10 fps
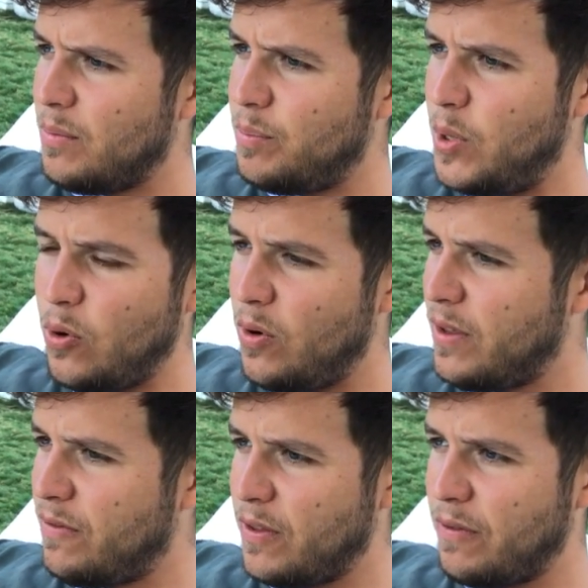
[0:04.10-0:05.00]

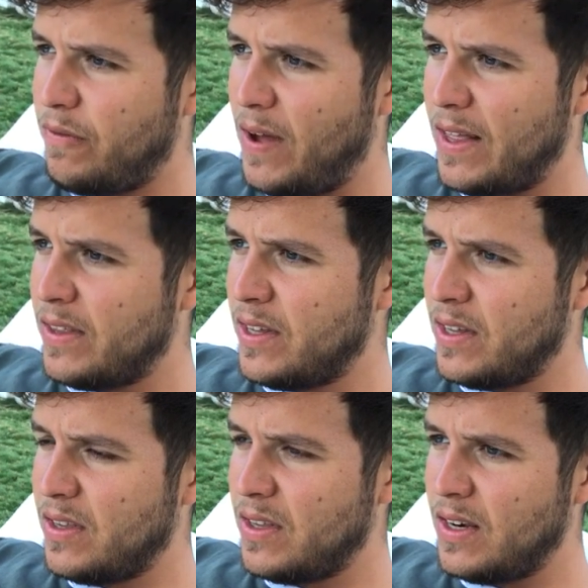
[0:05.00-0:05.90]
Purely for the fact that
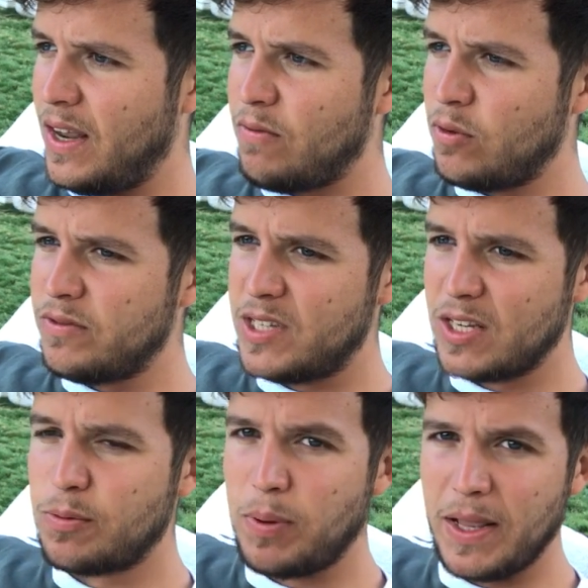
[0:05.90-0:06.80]
the level of
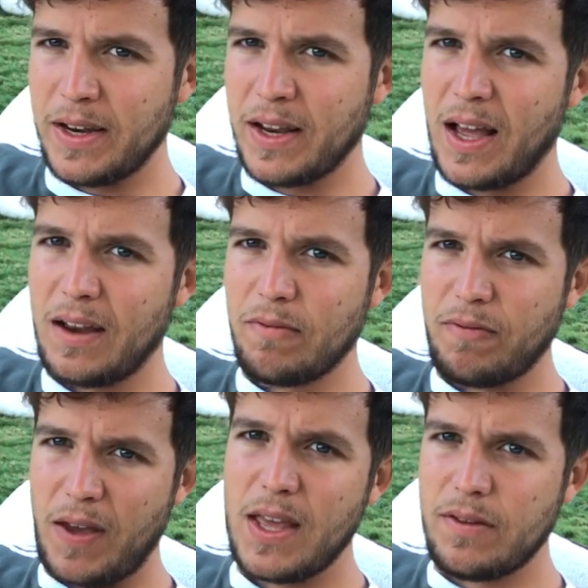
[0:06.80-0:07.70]
discipline and
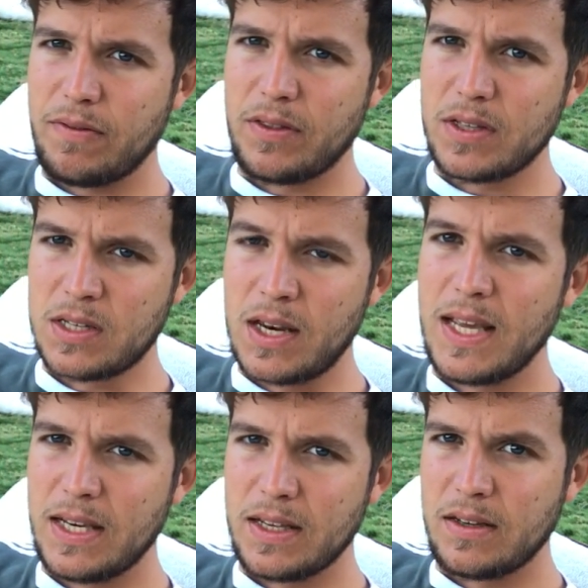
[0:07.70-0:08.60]
faith that's
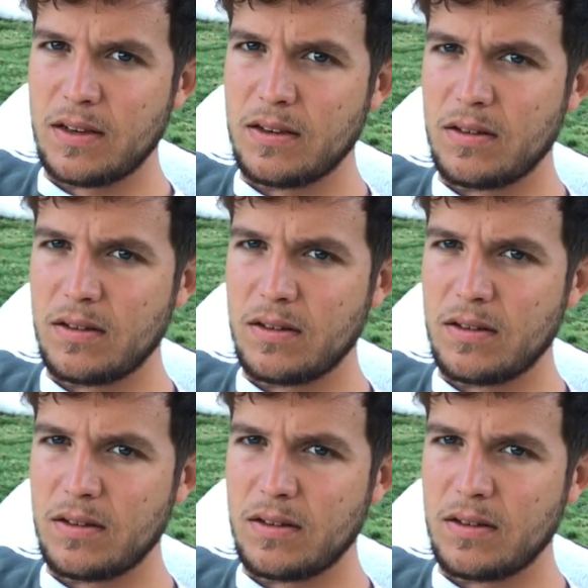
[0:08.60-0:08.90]
needed